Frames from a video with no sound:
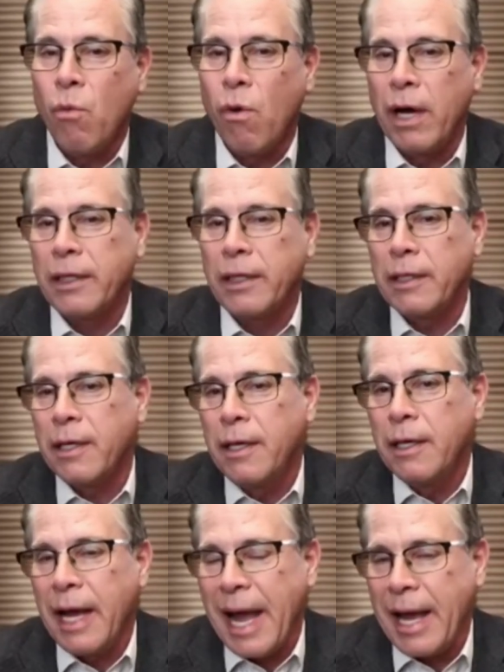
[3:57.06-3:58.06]
Don't want
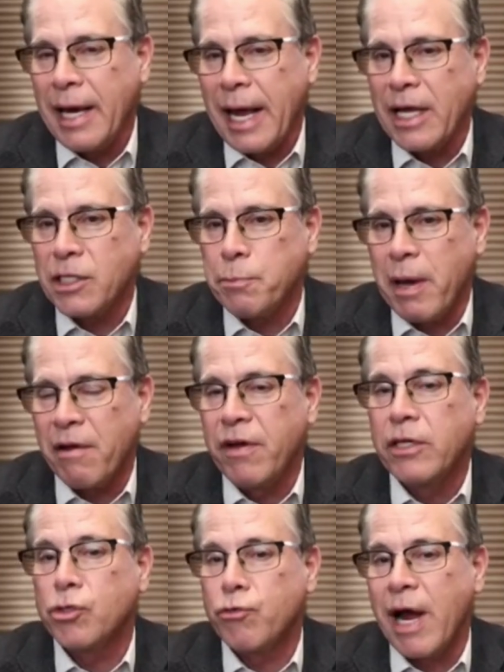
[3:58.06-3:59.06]
enhanced
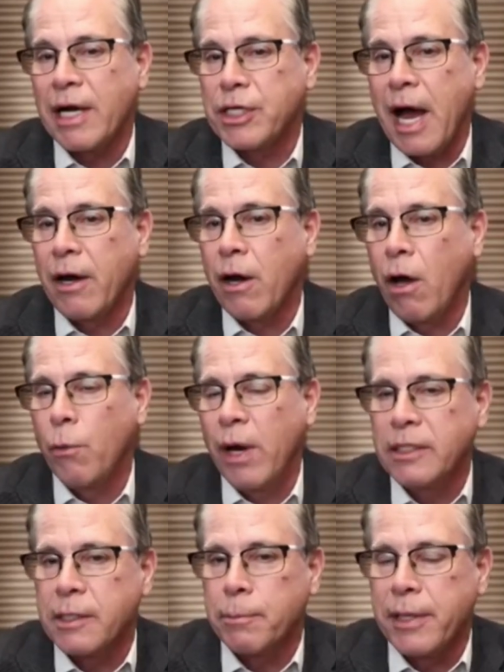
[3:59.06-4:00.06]
benefits stretched
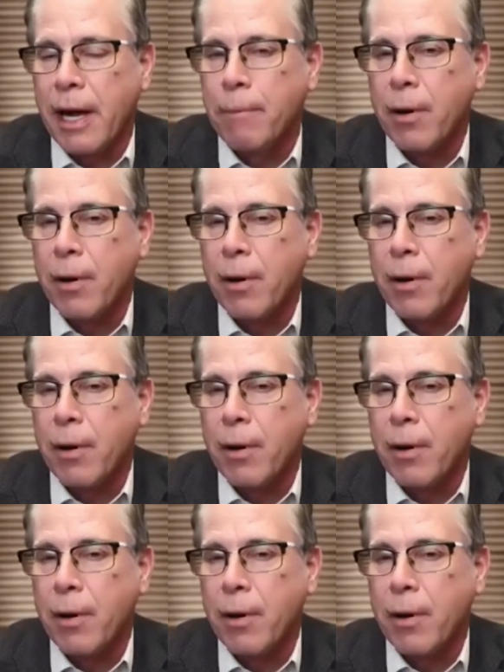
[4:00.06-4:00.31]
out all the way to